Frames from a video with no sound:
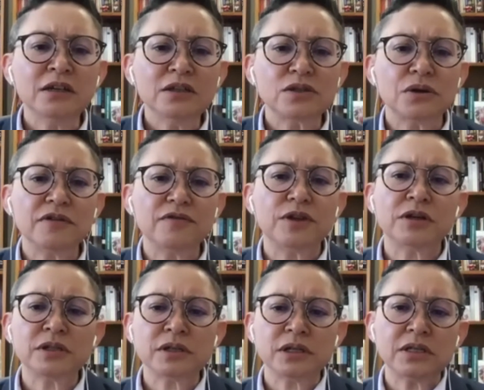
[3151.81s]
So if
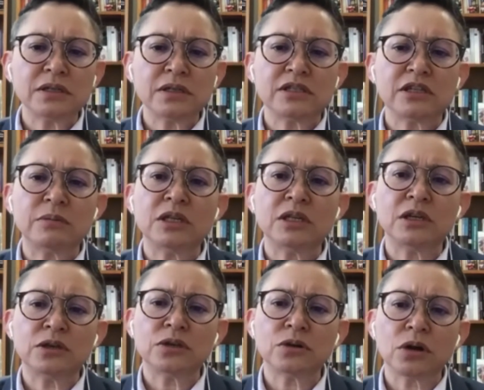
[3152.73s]
there isn't something
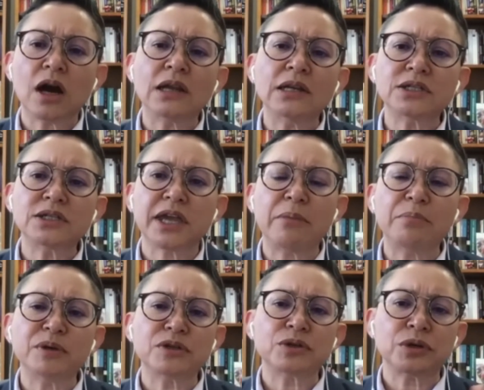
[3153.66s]
in your college
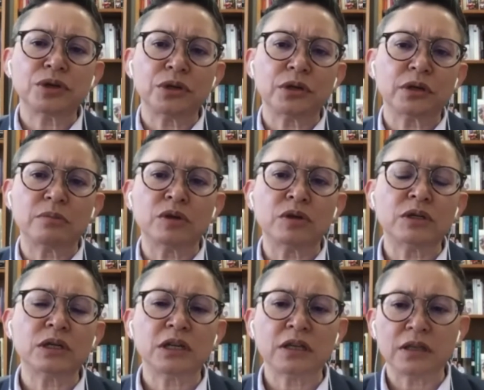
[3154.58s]
campus or in your
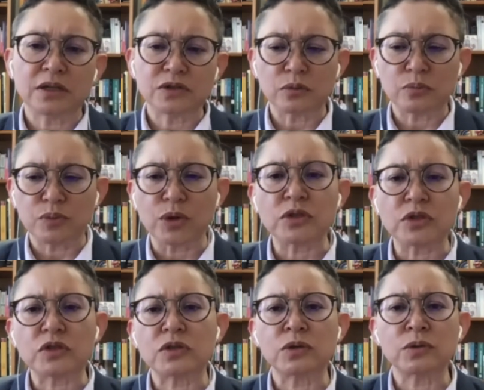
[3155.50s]
community that
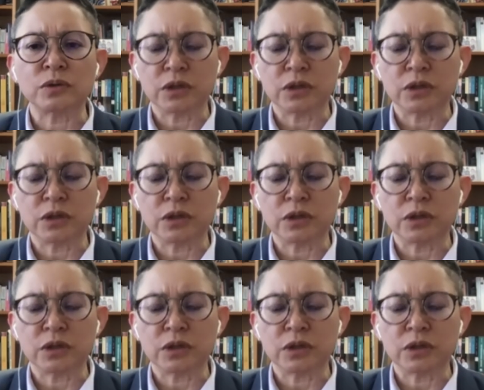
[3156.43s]
supports you